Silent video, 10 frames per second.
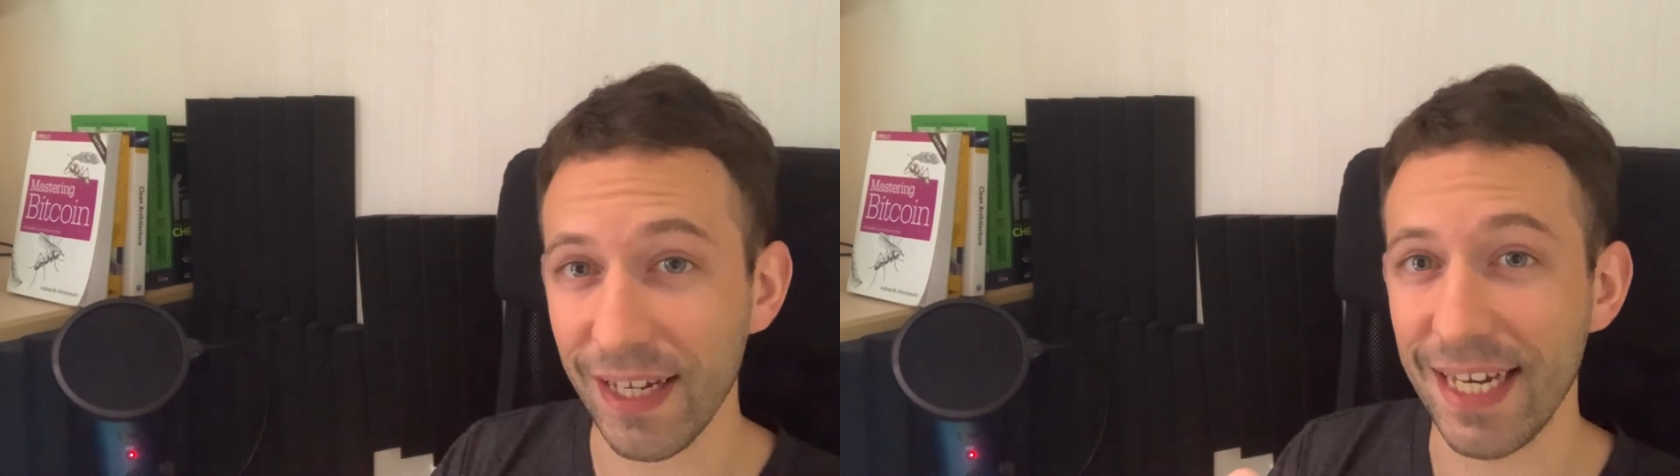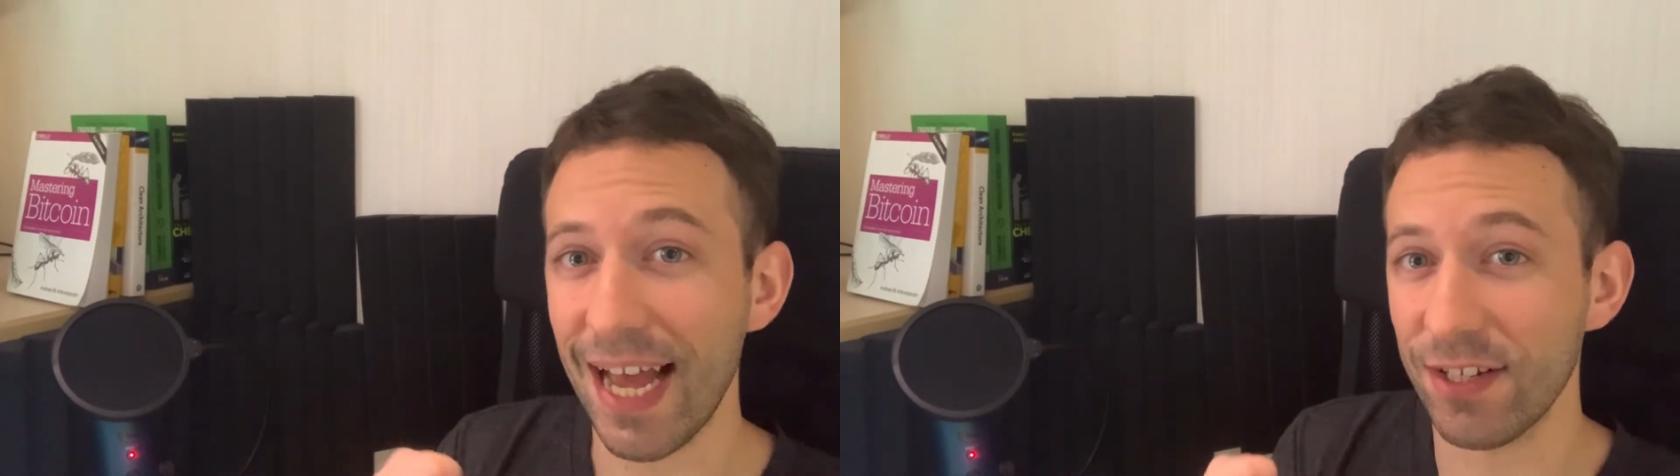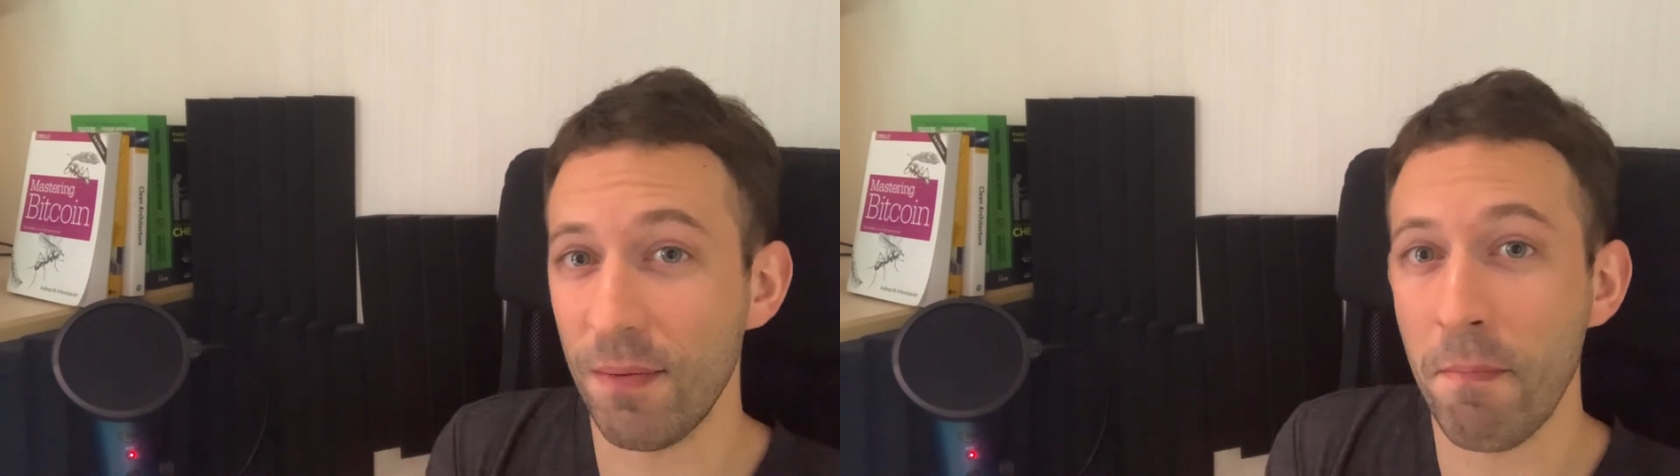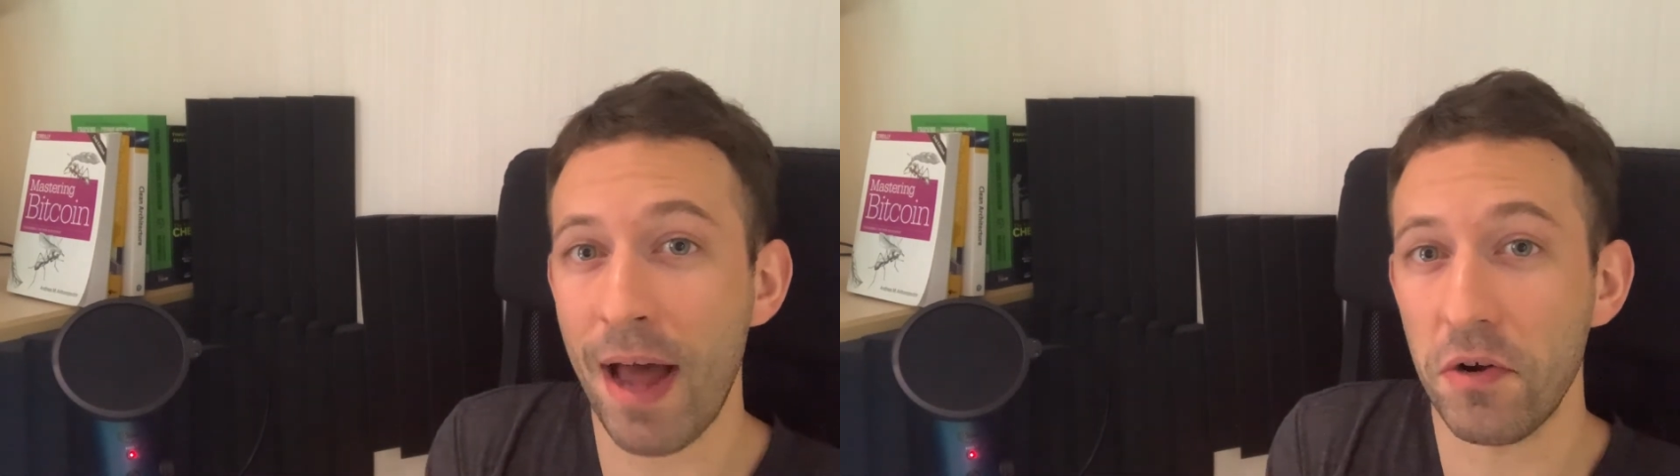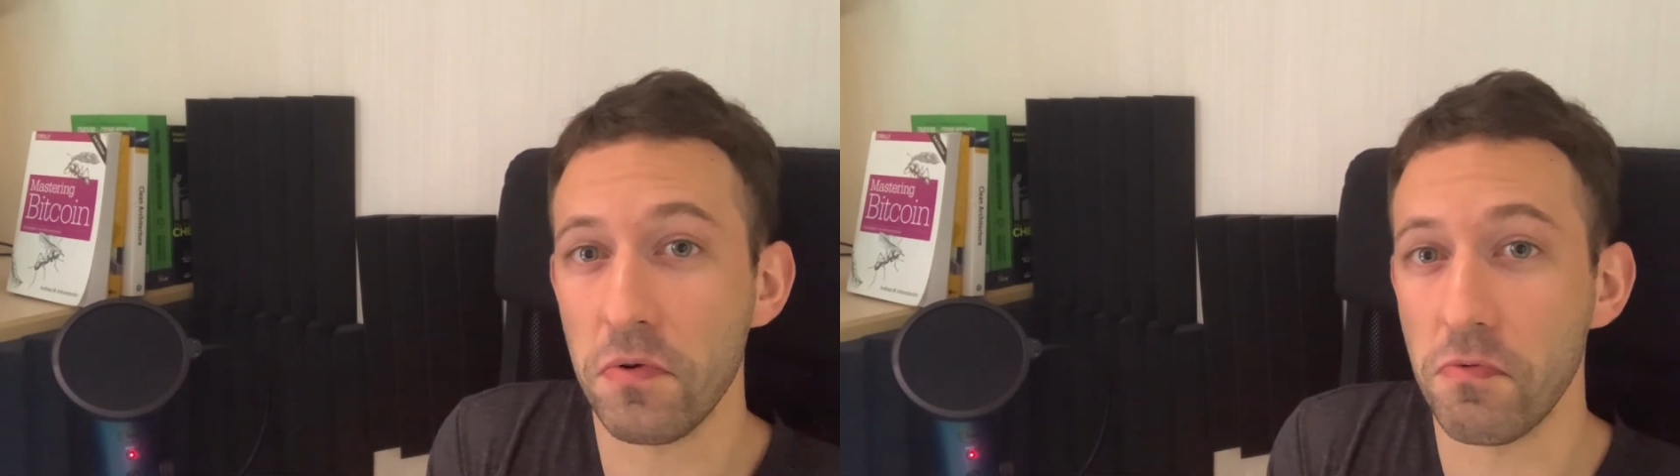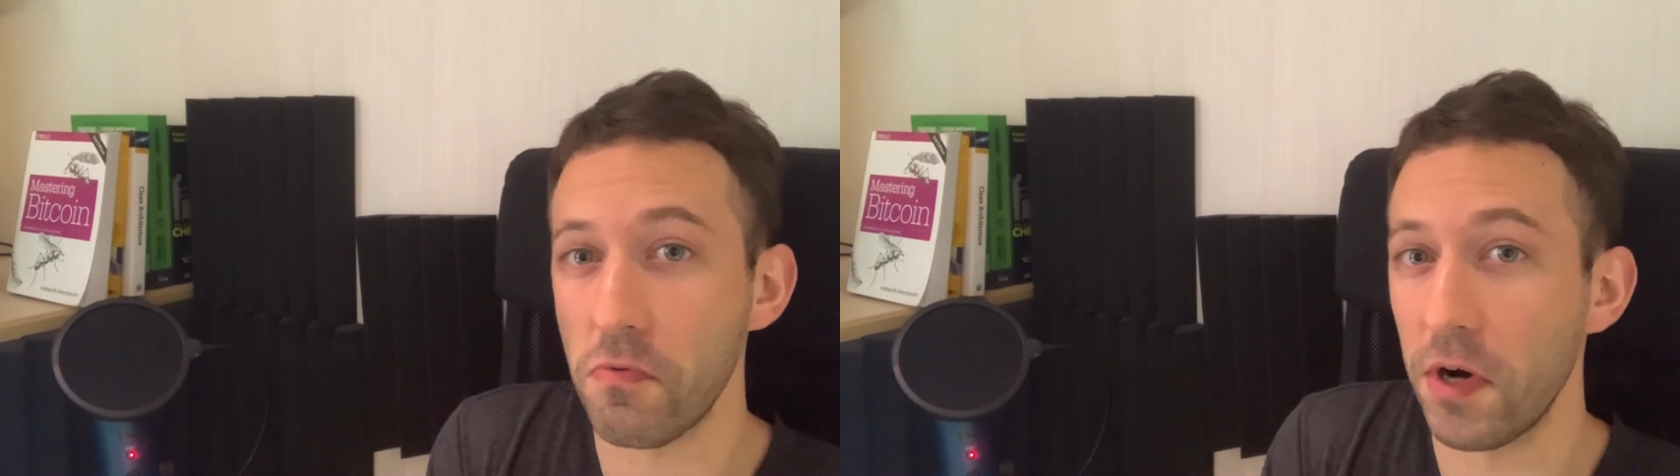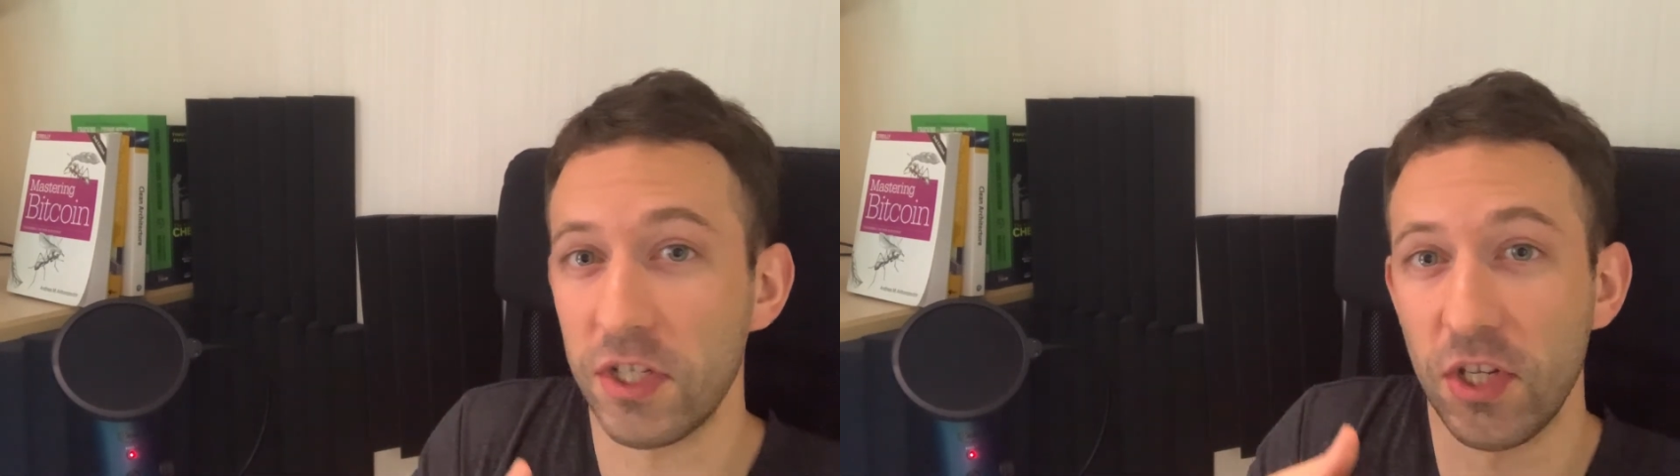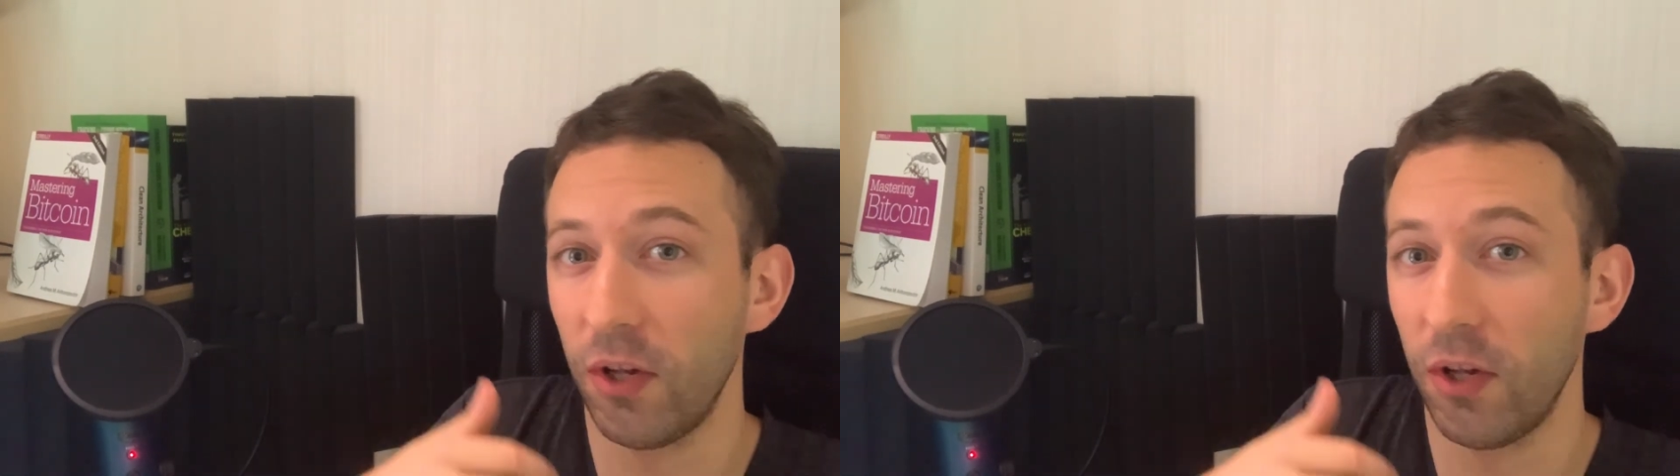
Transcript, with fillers: it doesn't matter which